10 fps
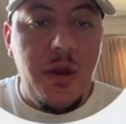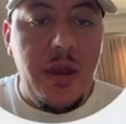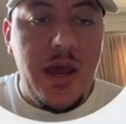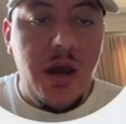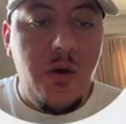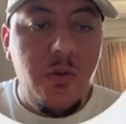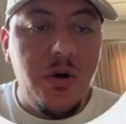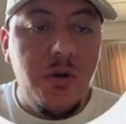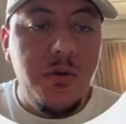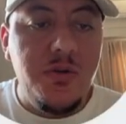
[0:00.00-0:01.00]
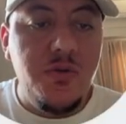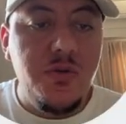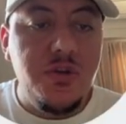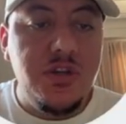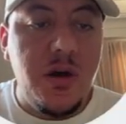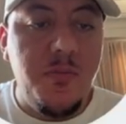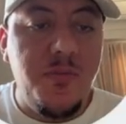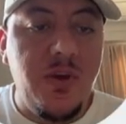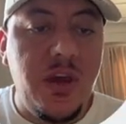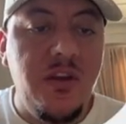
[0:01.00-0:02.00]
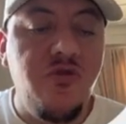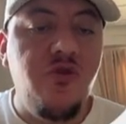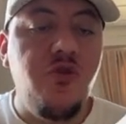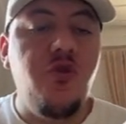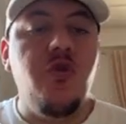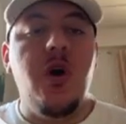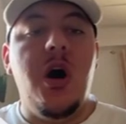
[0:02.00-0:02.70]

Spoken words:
now we're going to jump into